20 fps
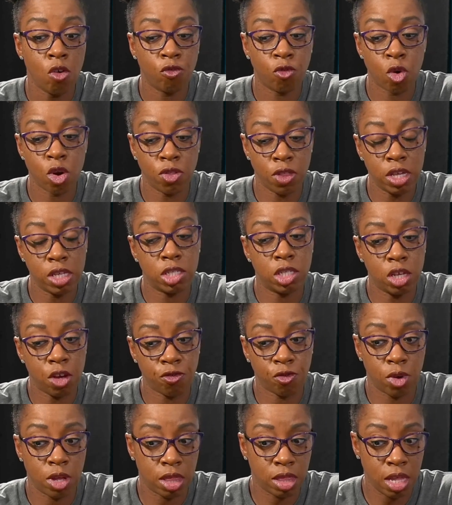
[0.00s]
for these
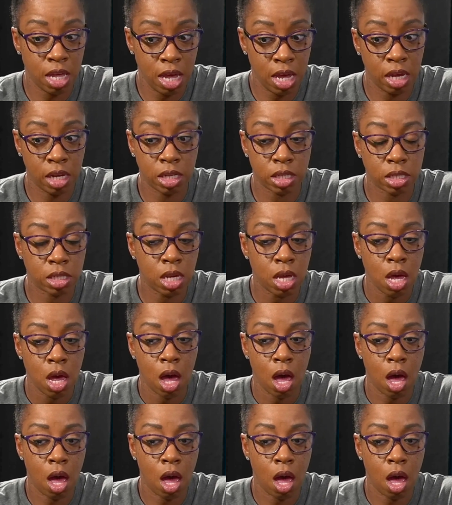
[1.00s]
different things,